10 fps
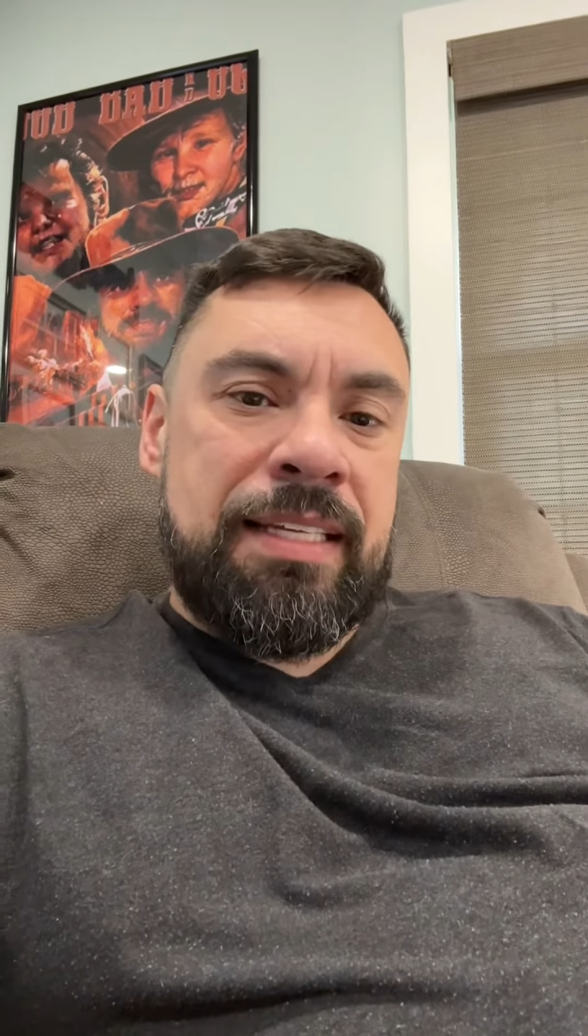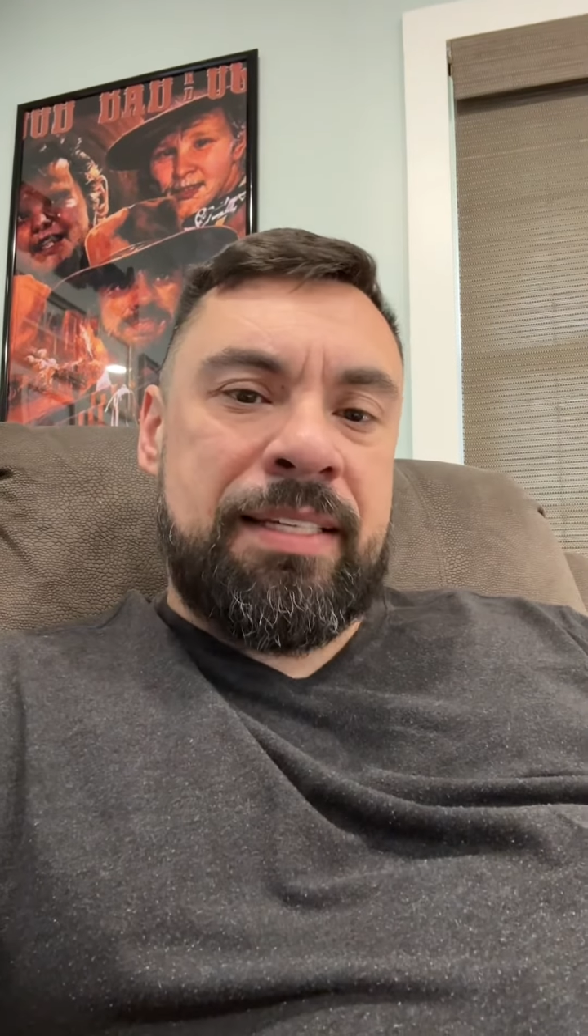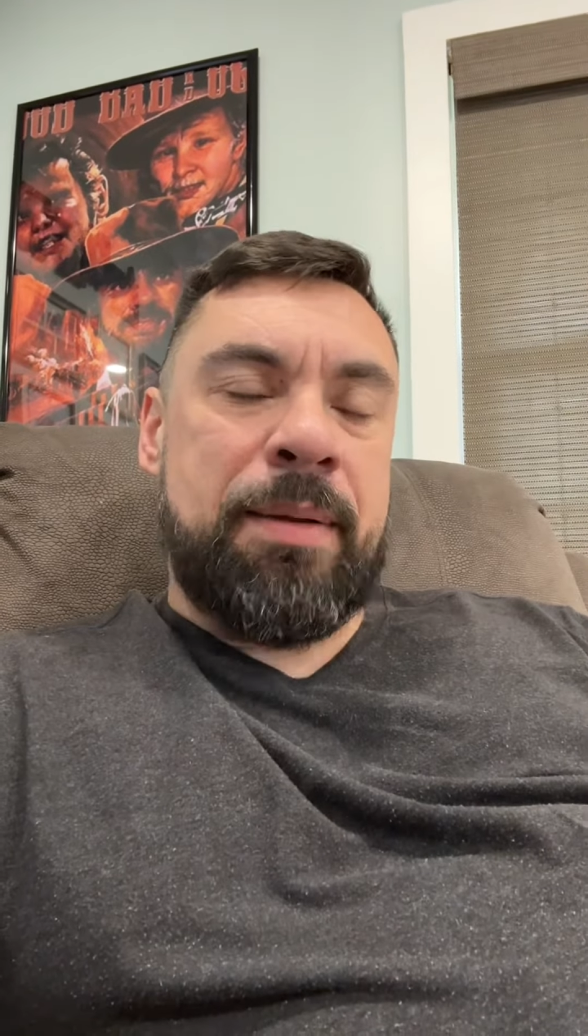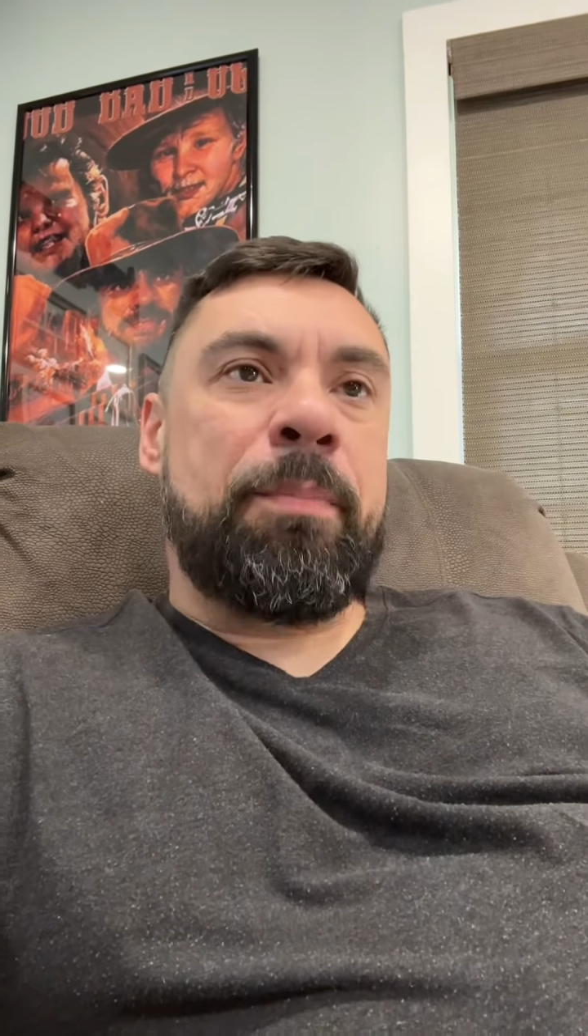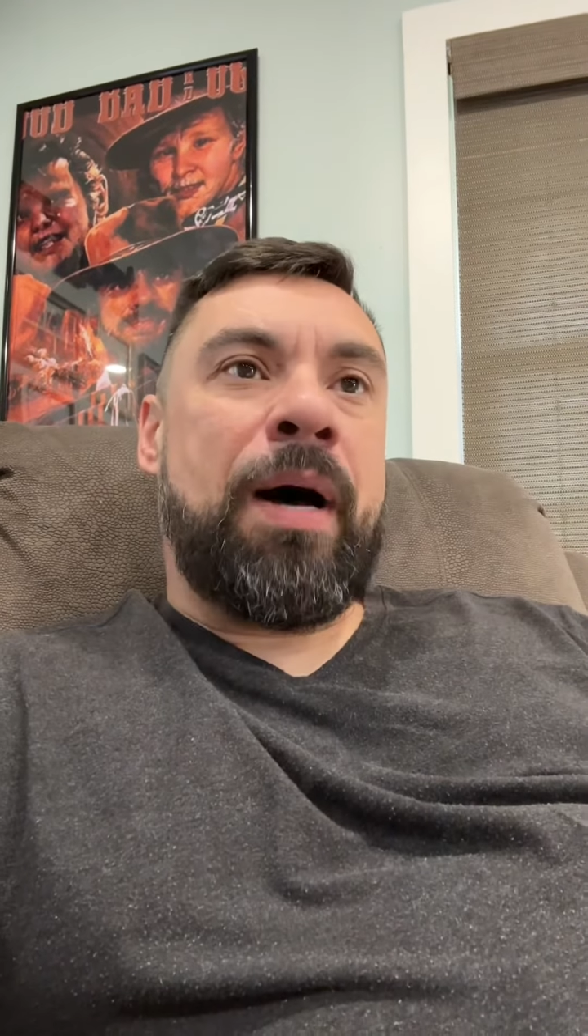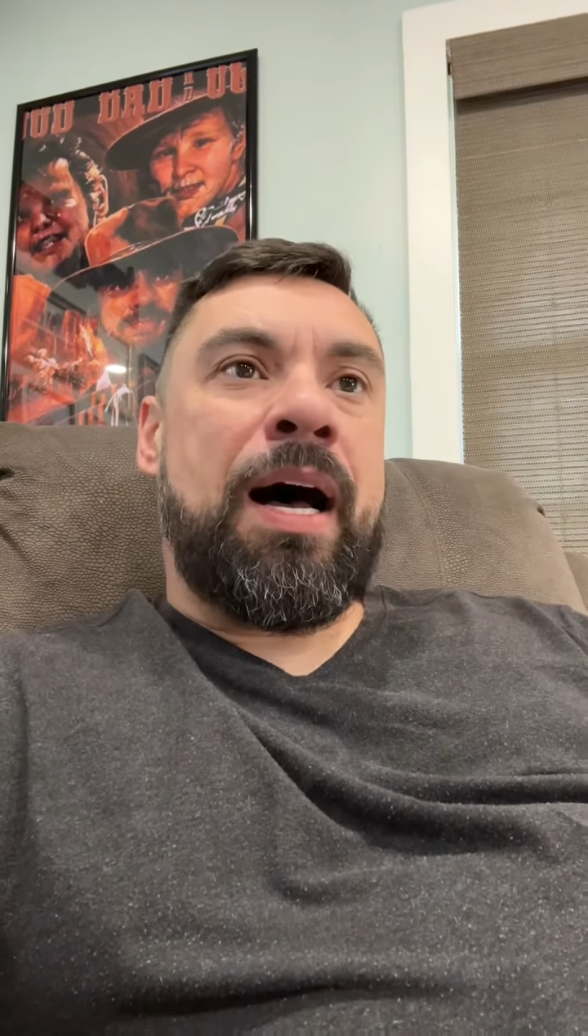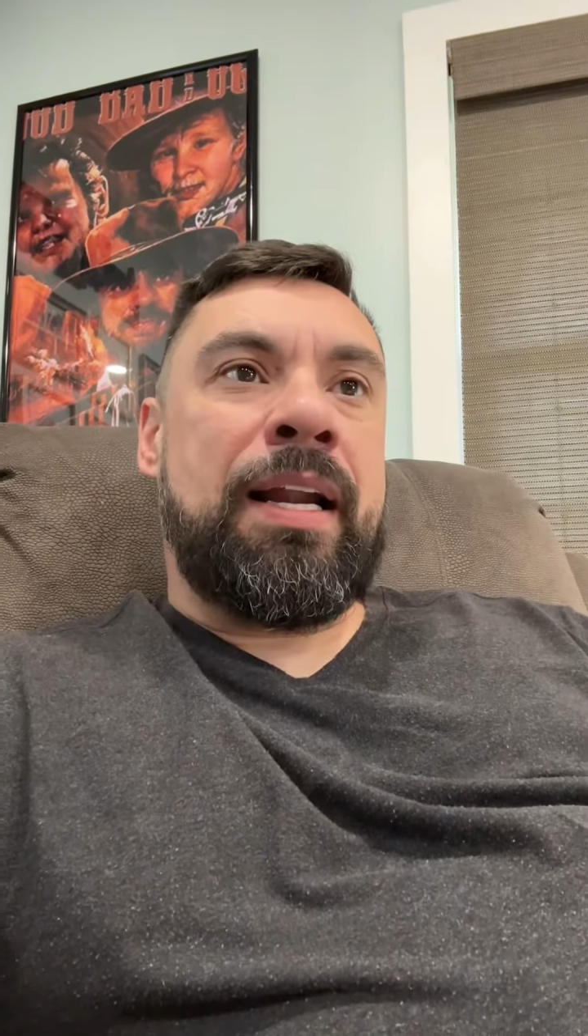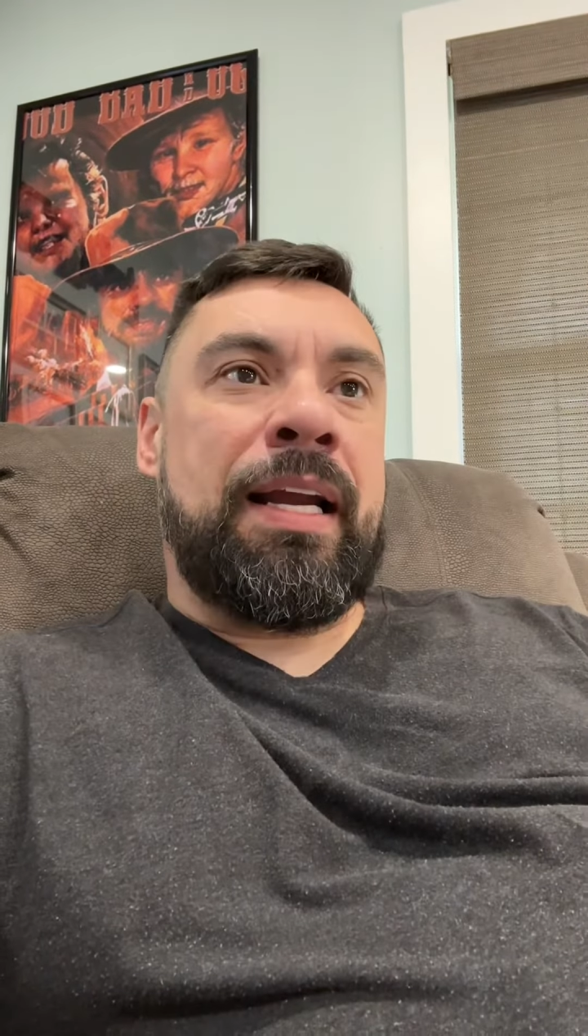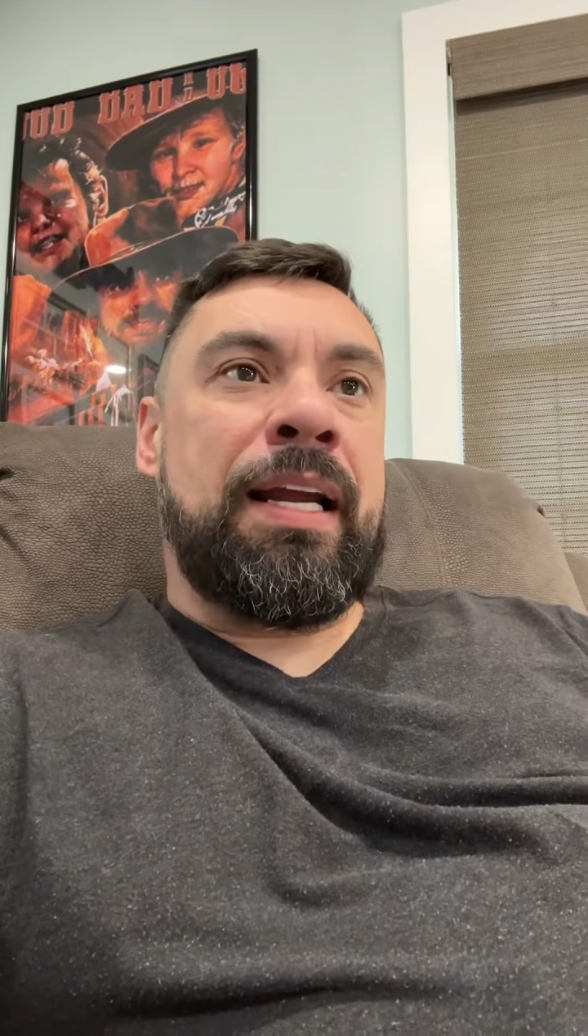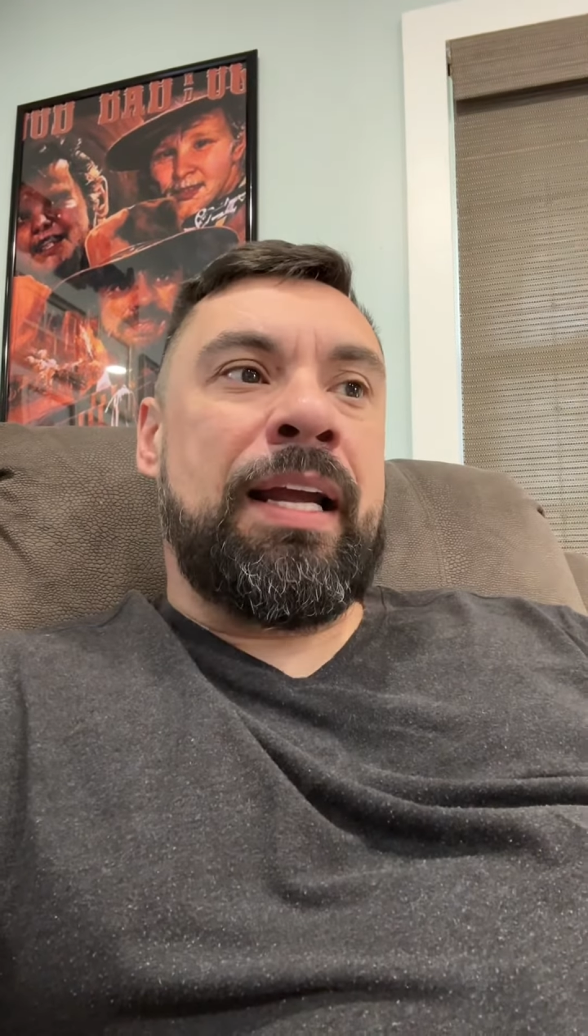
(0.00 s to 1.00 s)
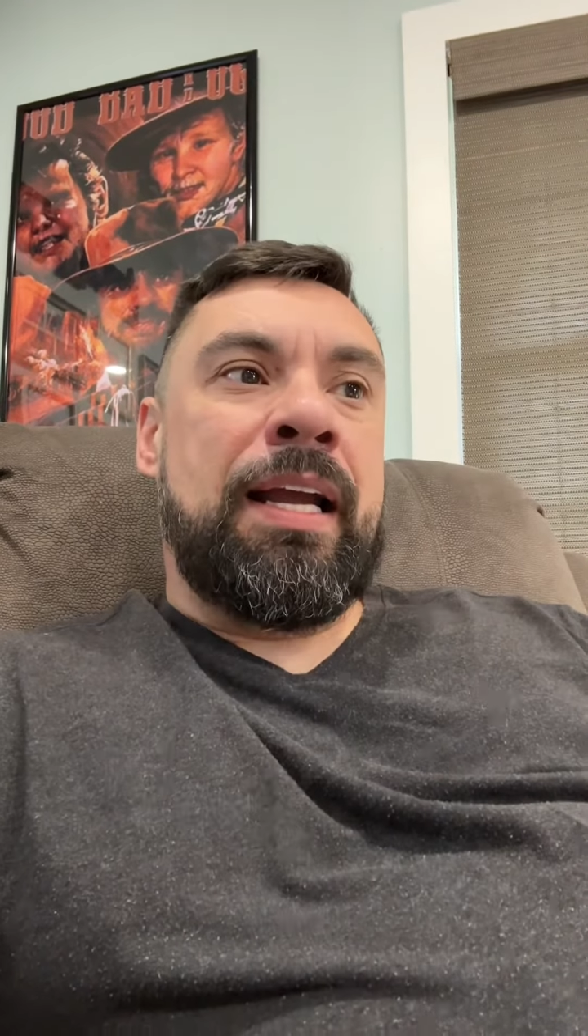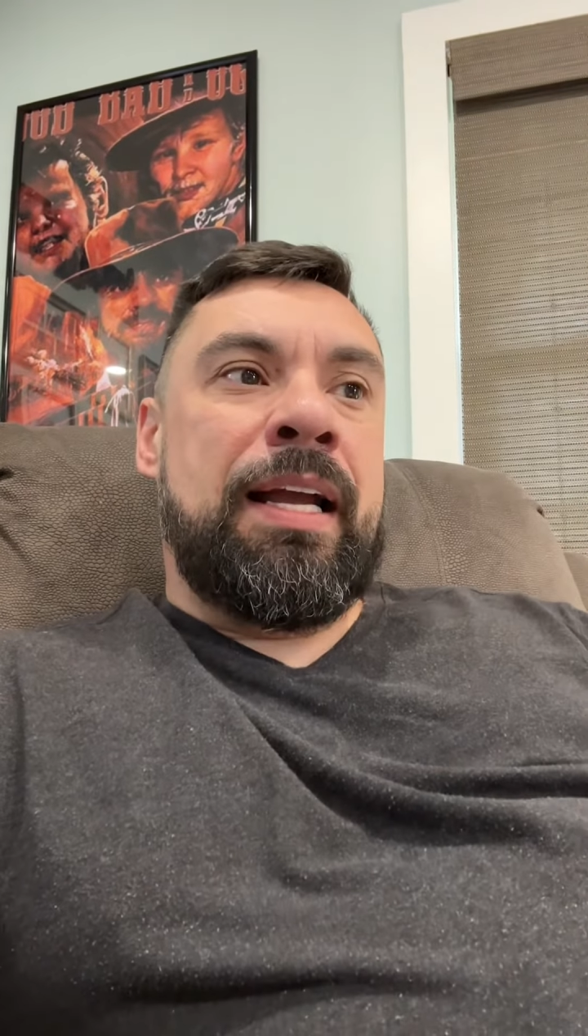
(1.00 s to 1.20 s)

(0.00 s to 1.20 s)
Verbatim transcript: somebody